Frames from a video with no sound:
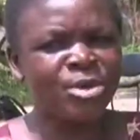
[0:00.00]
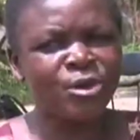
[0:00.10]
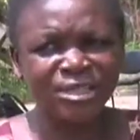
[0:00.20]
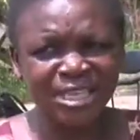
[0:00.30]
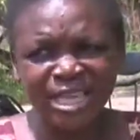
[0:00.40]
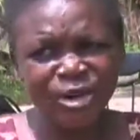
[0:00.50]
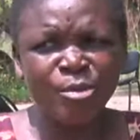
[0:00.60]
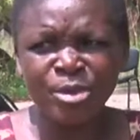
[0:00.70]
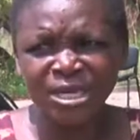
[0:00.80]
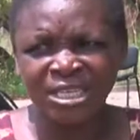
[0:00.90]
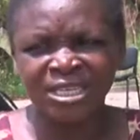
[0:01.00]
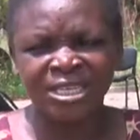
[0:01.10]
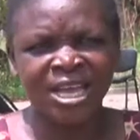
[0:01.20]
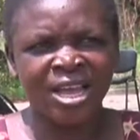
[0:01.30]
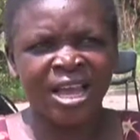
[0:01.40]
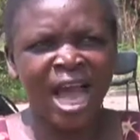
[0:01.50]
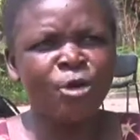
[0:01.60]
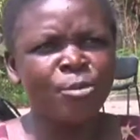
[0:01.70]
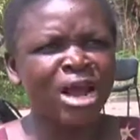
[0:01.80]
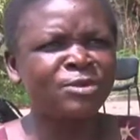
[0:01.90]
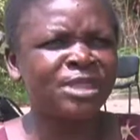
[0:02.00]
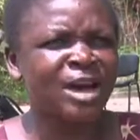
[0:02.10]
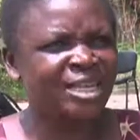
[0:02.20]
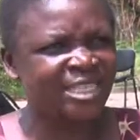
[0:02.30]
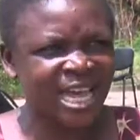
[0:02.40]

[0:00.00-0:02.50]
Because in the community, a woman without